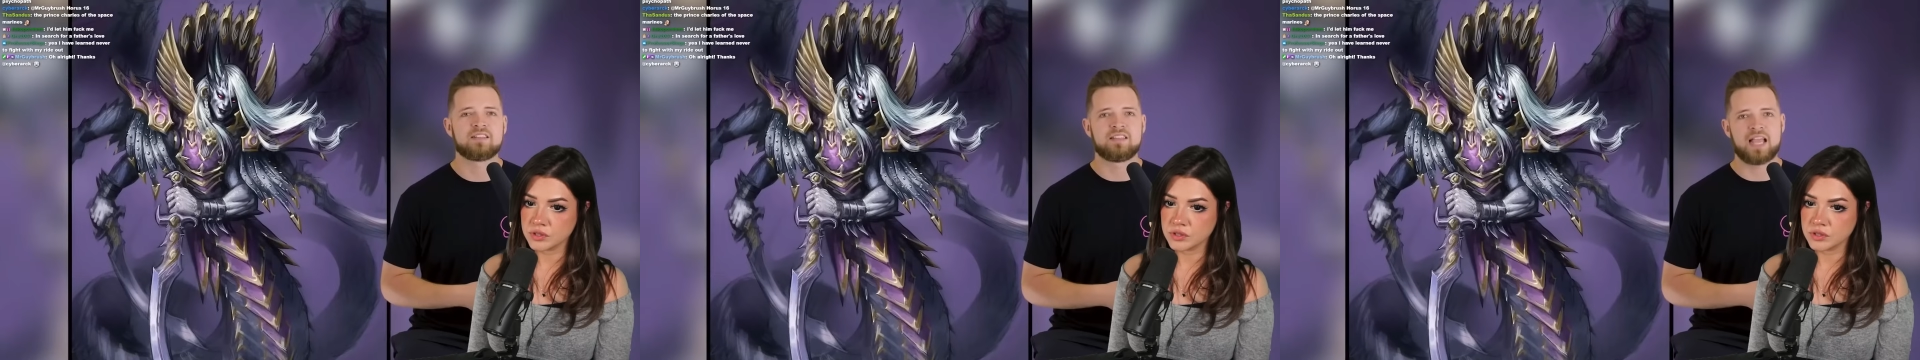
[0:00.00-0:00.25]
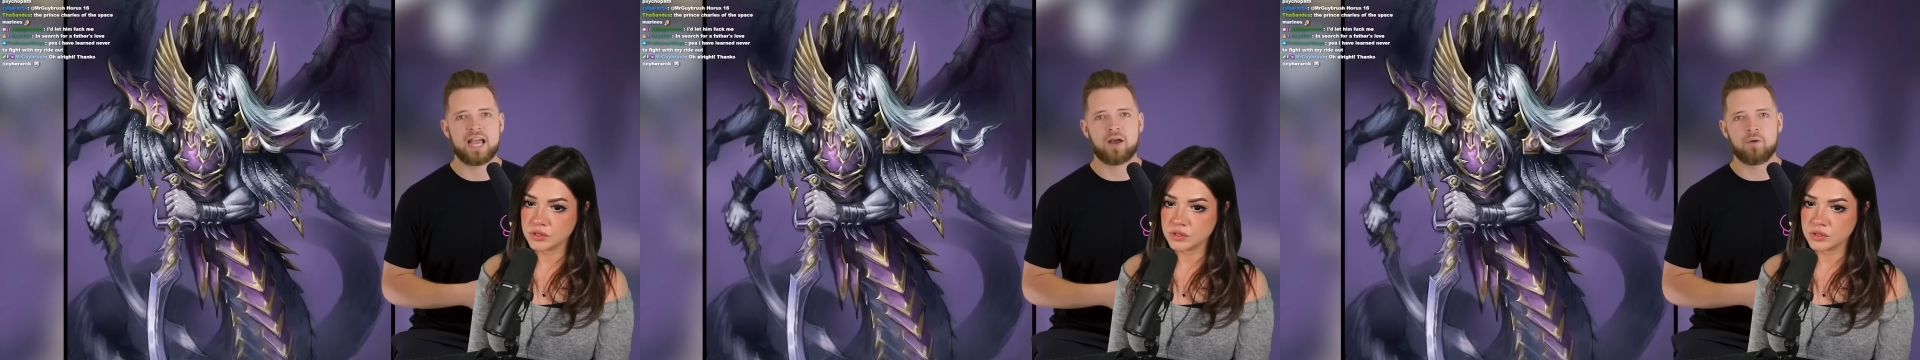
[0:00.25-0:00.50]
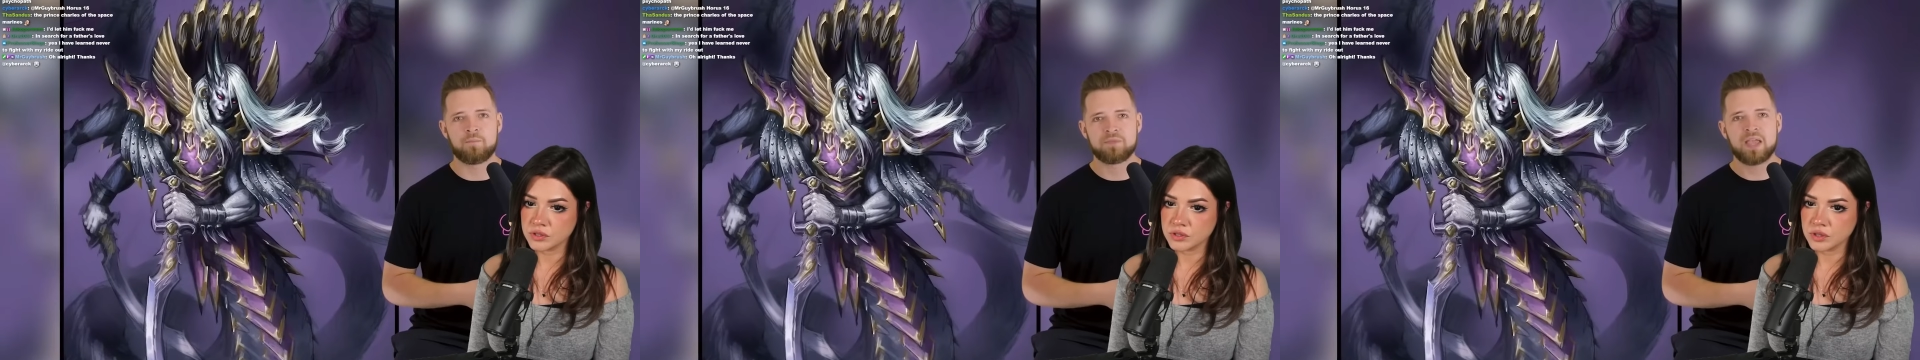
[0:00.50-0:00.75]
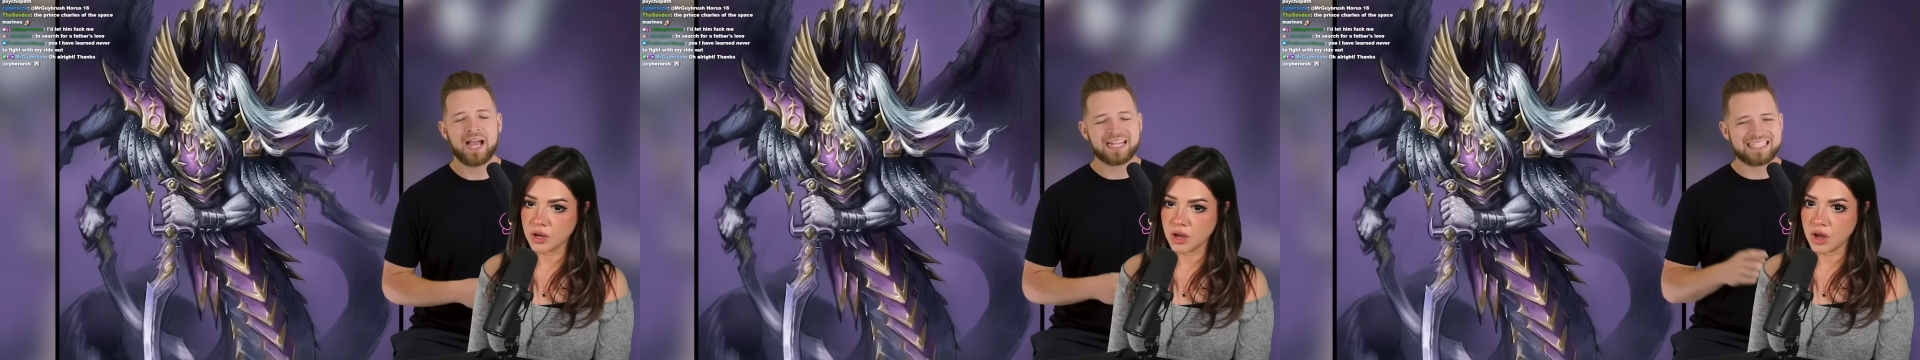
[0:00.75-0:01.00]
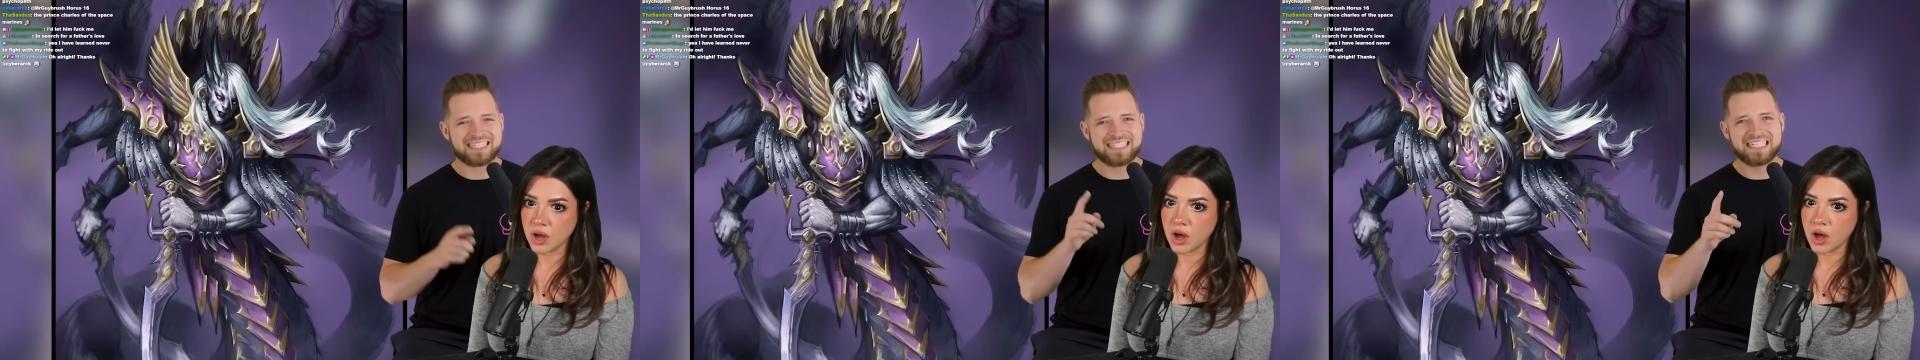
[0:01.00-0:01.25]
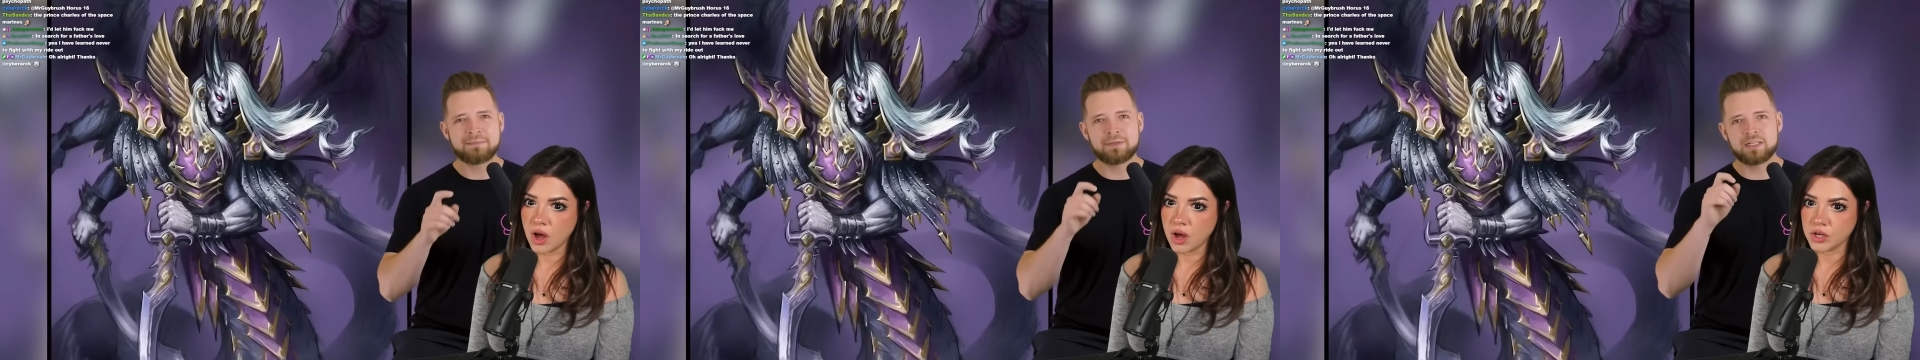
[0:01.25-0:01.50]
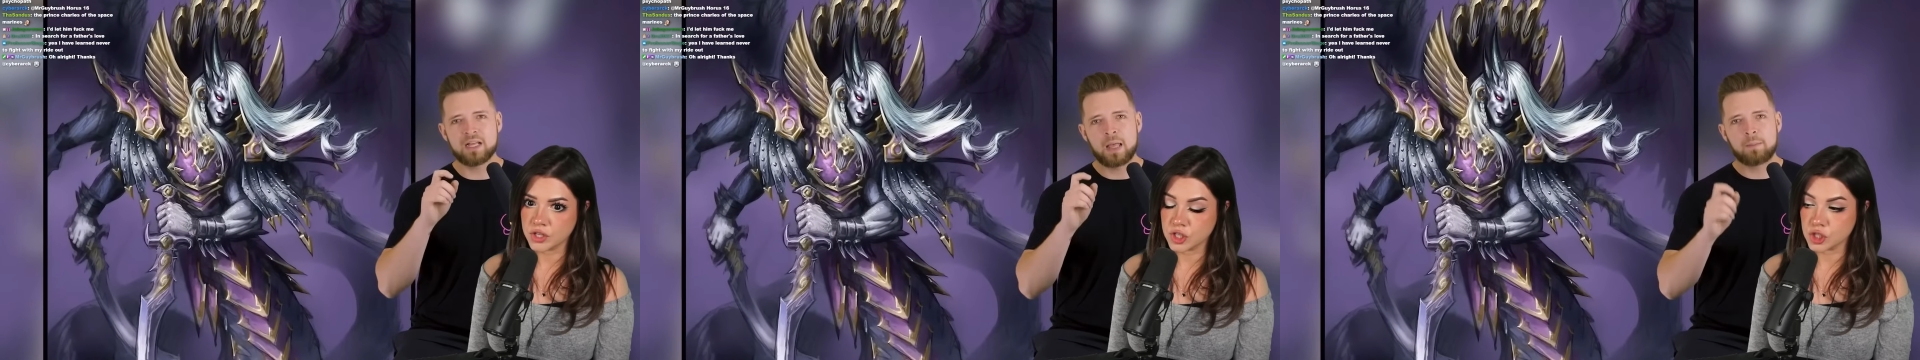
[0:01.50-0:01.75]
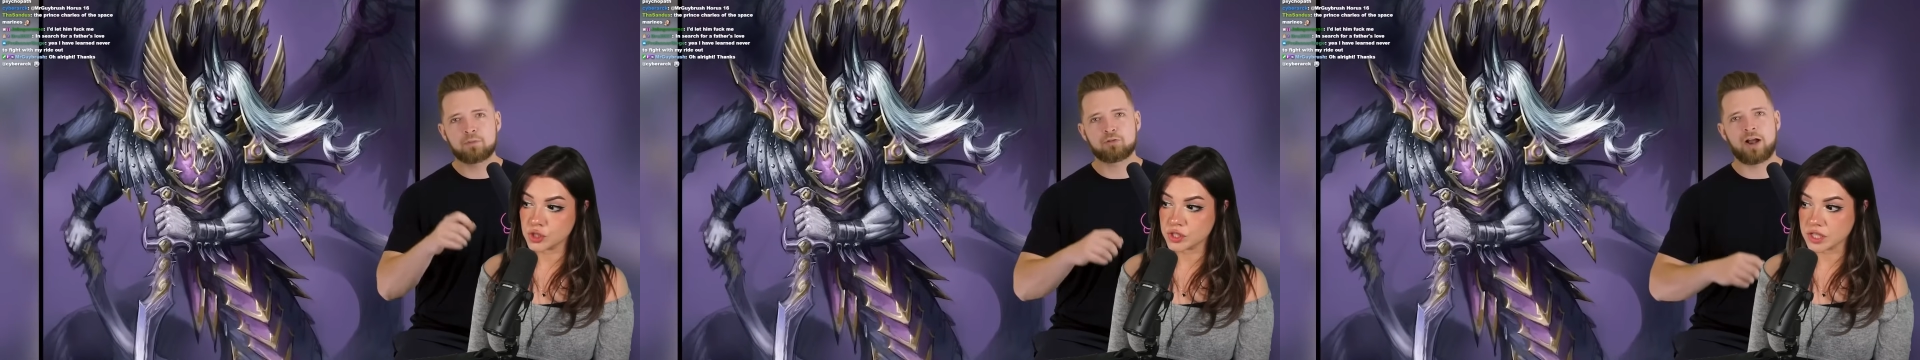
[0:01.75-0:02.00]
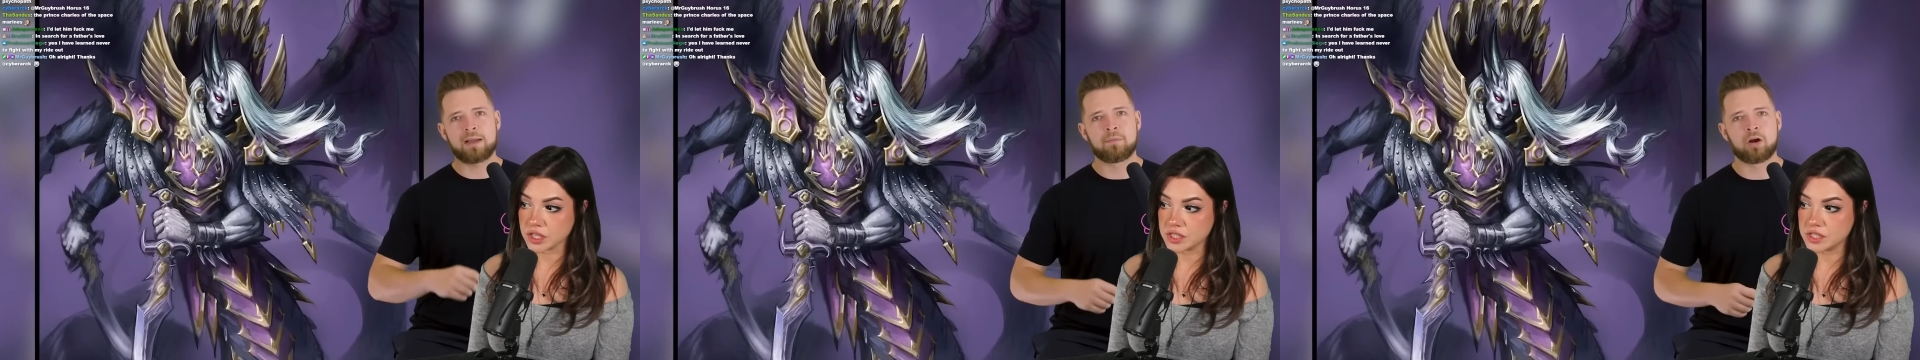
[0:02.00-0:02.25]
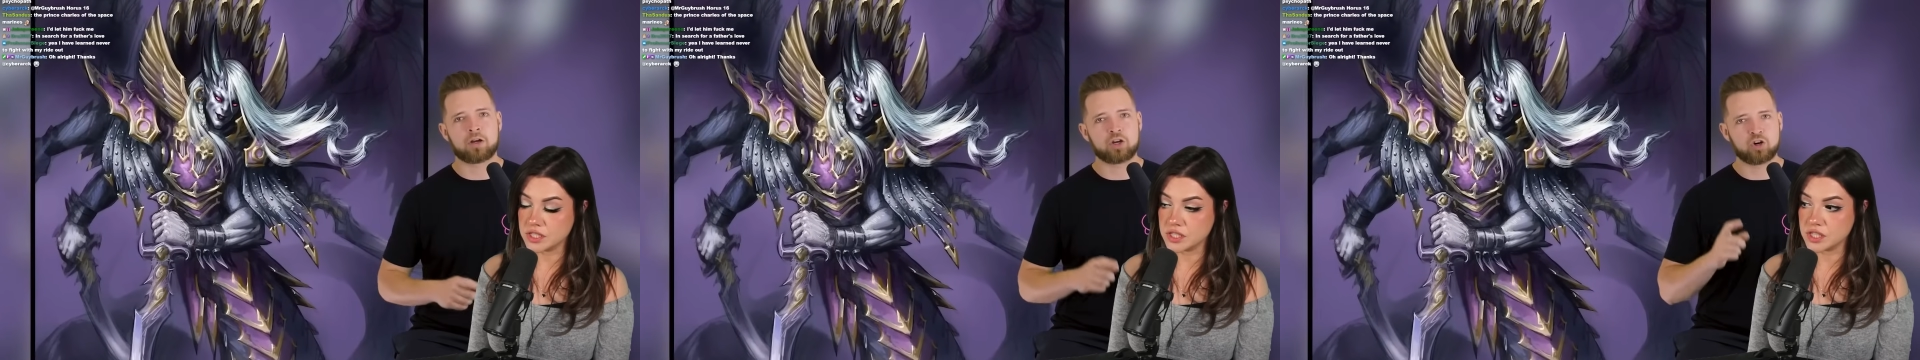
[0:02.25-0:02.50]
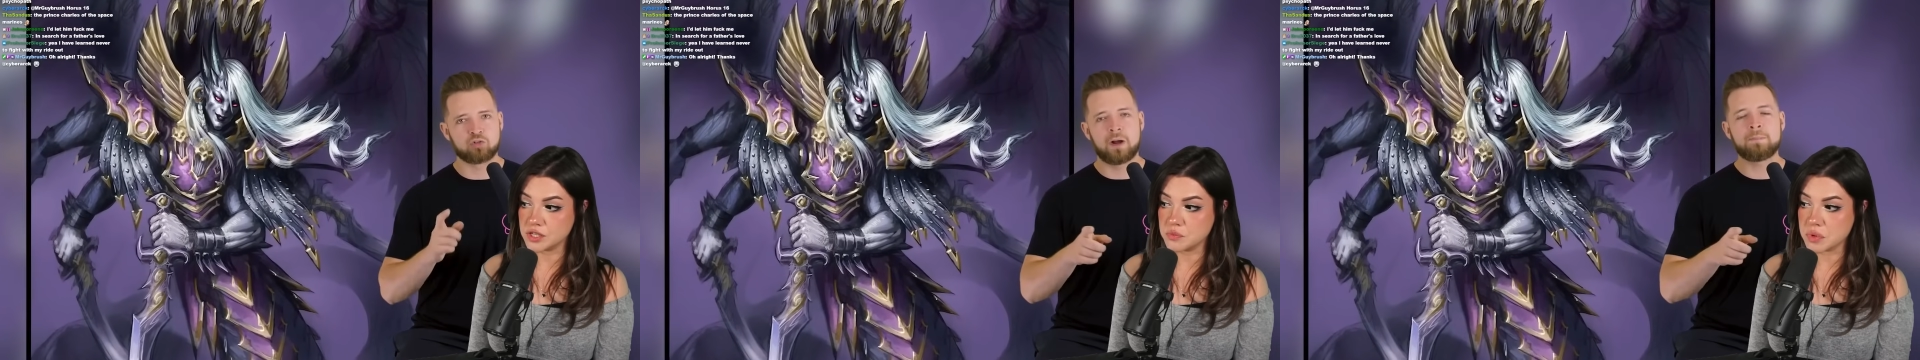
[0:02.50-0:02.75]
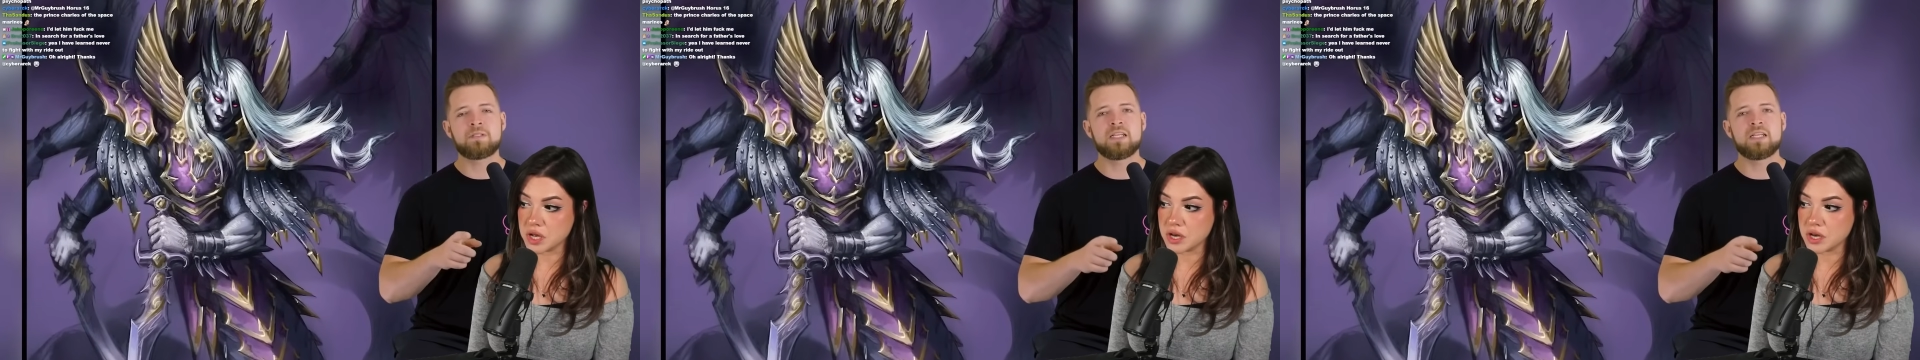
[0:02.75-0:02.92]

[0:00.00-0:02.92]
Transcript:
Speaker 1: he is now. A demon Primarch